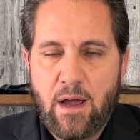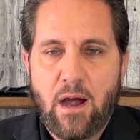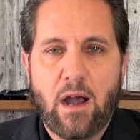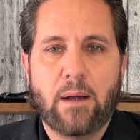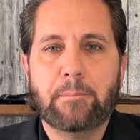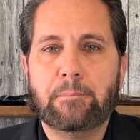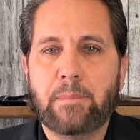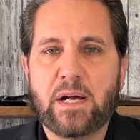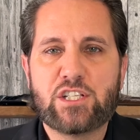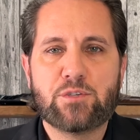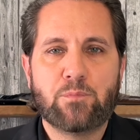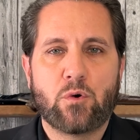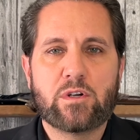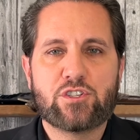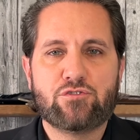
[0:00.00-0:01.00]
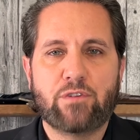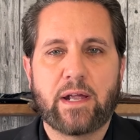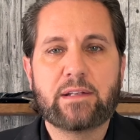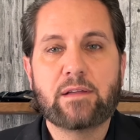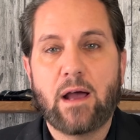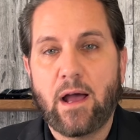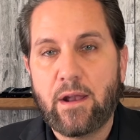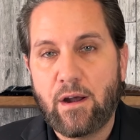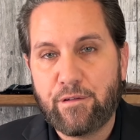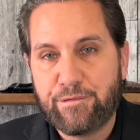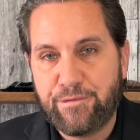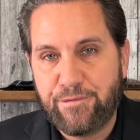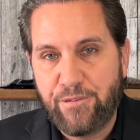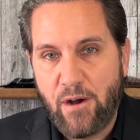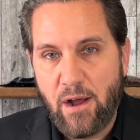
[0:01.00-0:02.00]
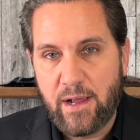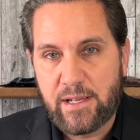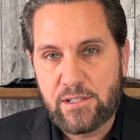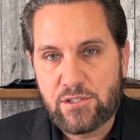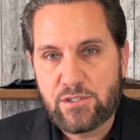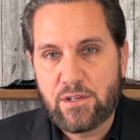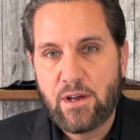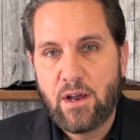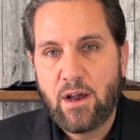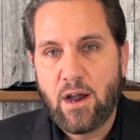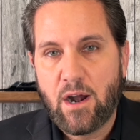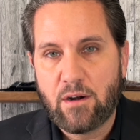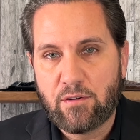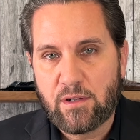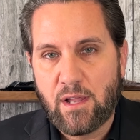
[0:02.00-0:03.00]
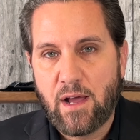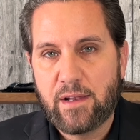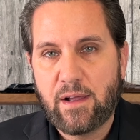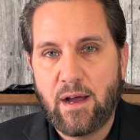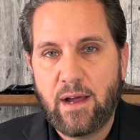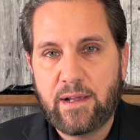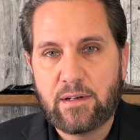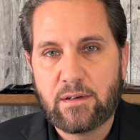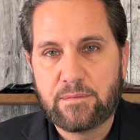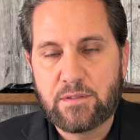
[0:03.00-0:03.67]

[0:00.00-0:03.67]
are much more strict and our fines are a lot higher.